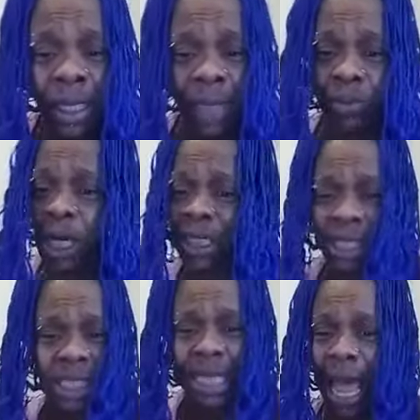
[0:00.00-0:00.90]
He wasn't
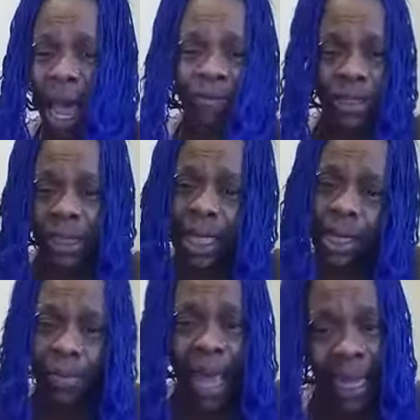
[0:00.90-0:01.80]
just the average
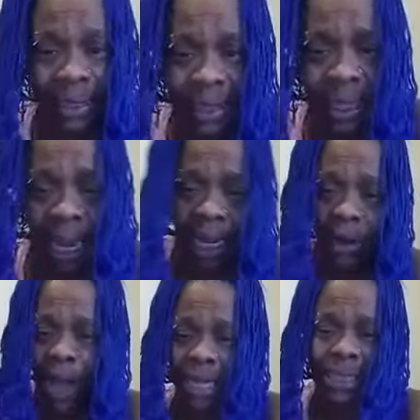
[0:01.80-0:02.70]
DMX, and they
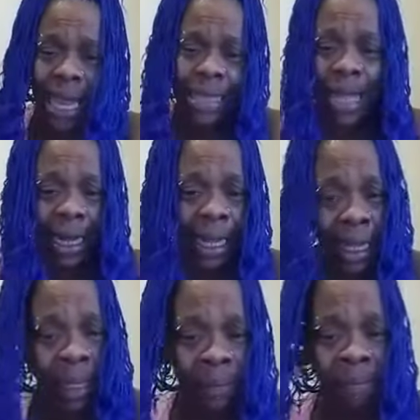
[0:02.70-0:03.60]
didn't know how to take that
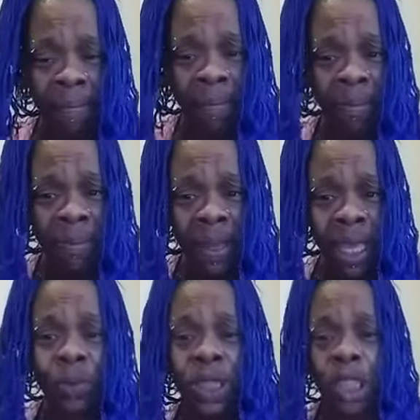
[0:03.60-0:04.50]
nigga.
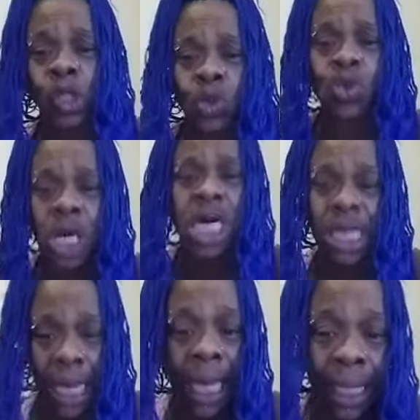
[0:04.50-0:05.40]
He was a true
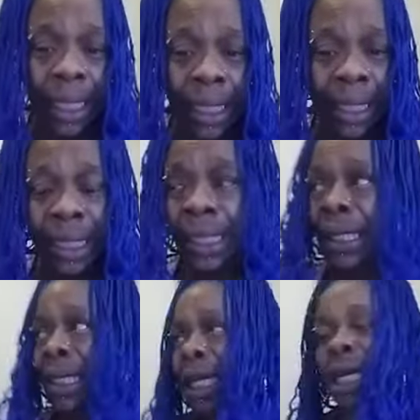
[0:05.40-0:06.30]
hood
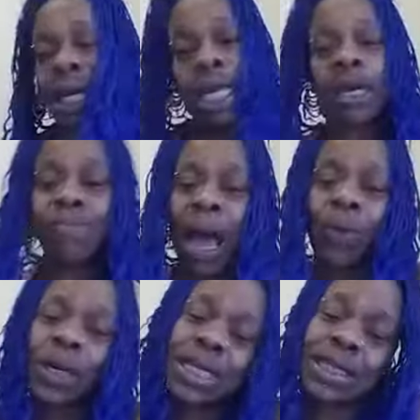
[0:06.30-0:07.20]
nigga. He lived by
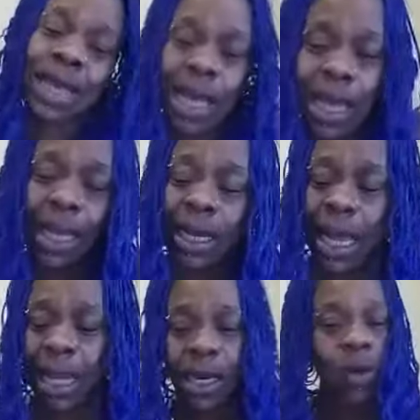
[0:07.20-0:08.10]
what he said.
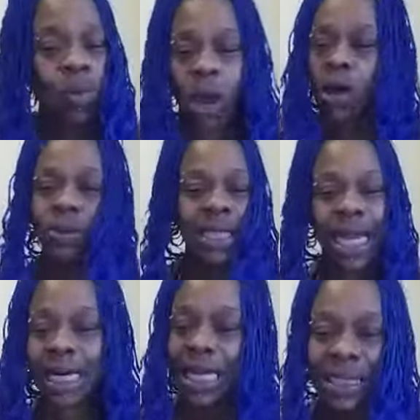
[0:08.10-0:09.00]
Ain't nothing wrong with
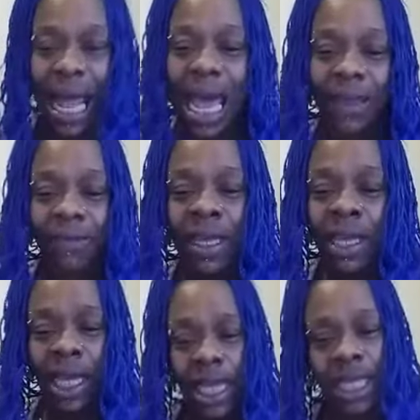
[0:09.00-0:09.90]
that. That's life.
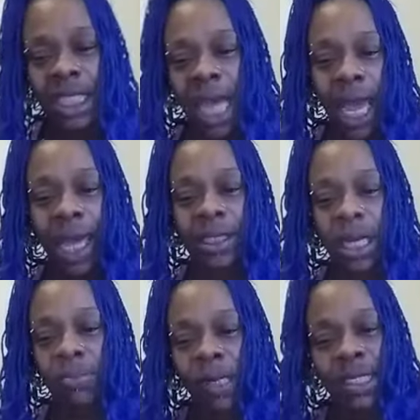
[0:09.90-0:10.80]
He didn't change
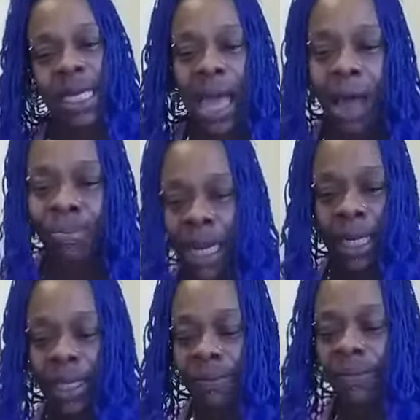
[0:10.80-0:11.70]
up because he got money.